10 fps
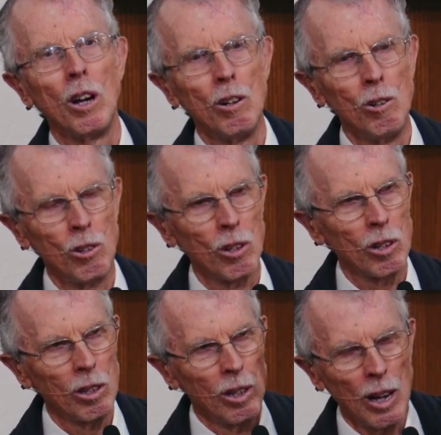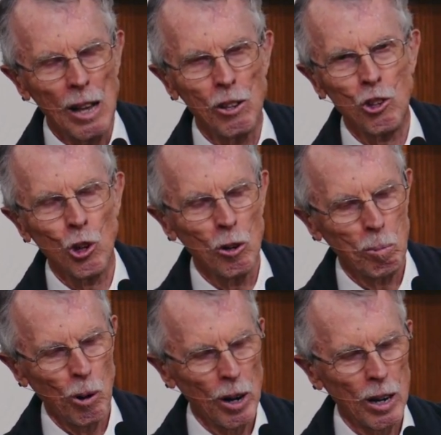those other soy
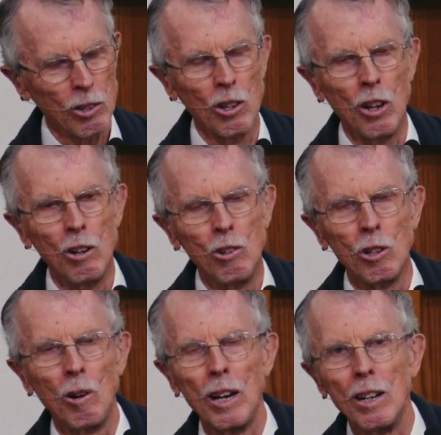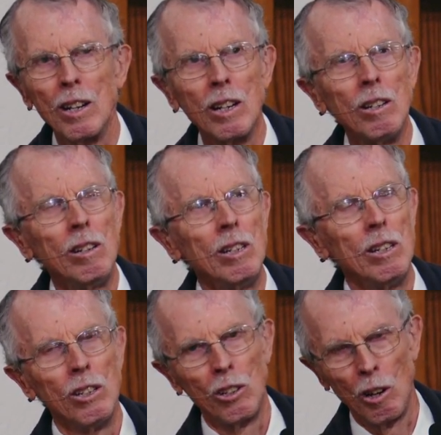products and those who ate little.
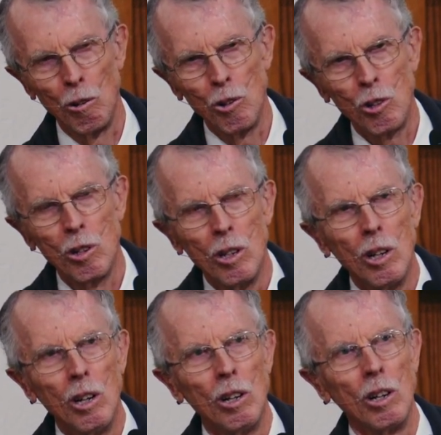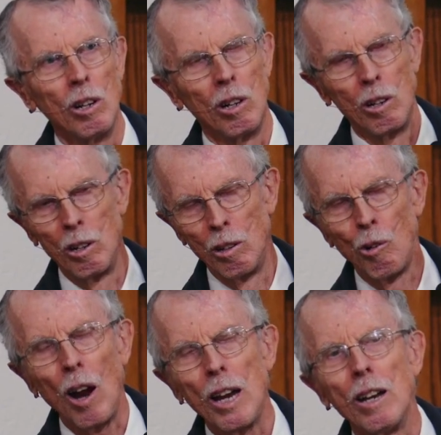So it was
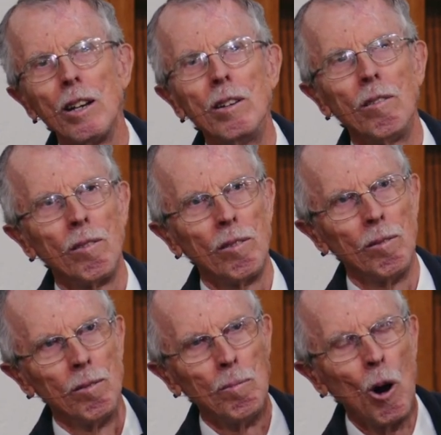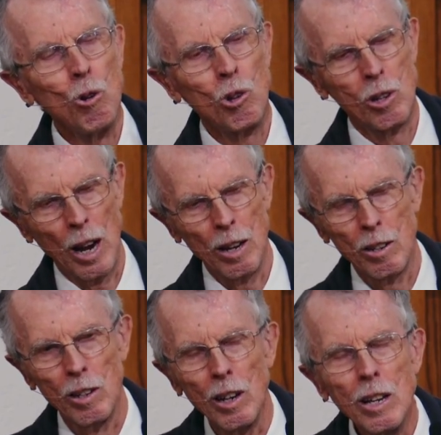graded most down
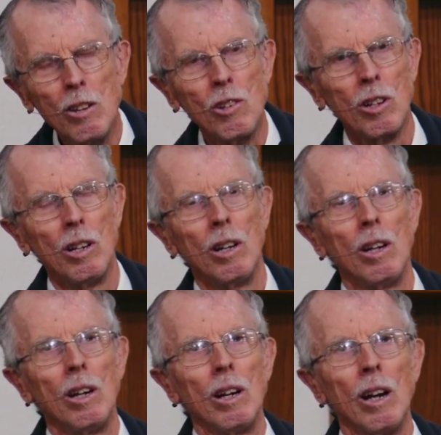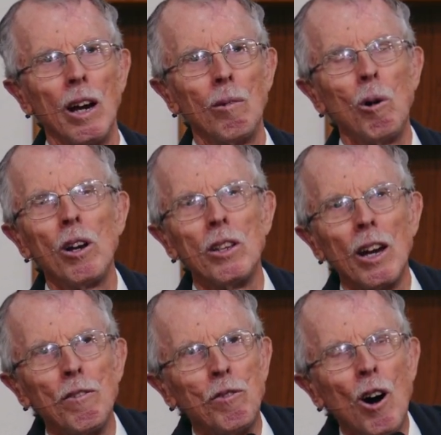to least. And what did
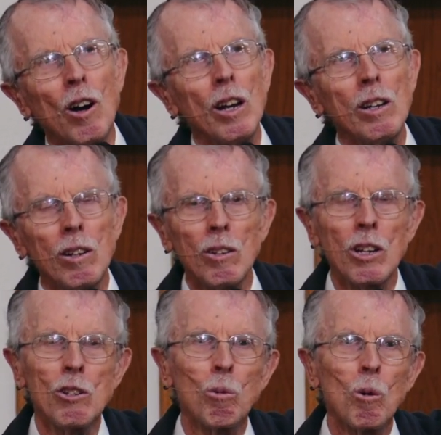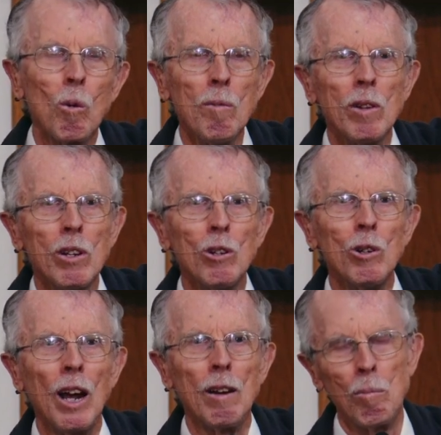they find? These were women
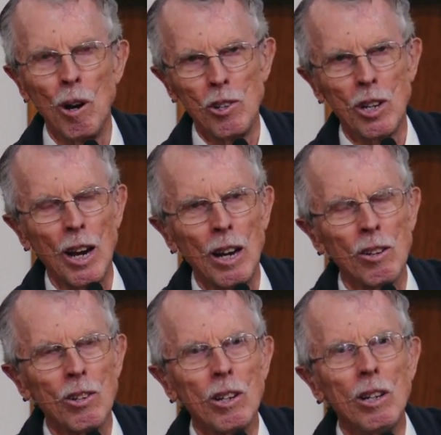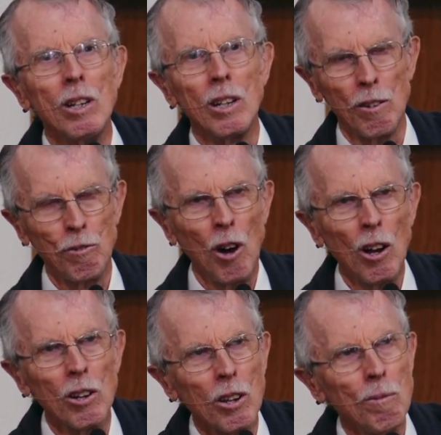who'd had breast cancer. They
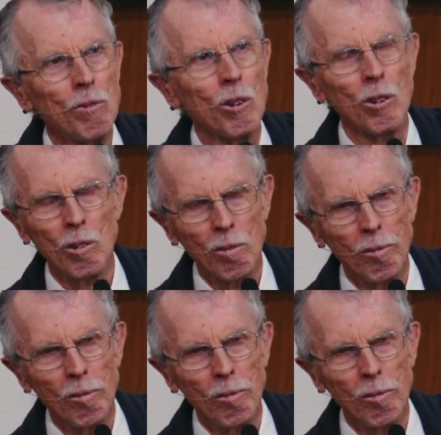followed them for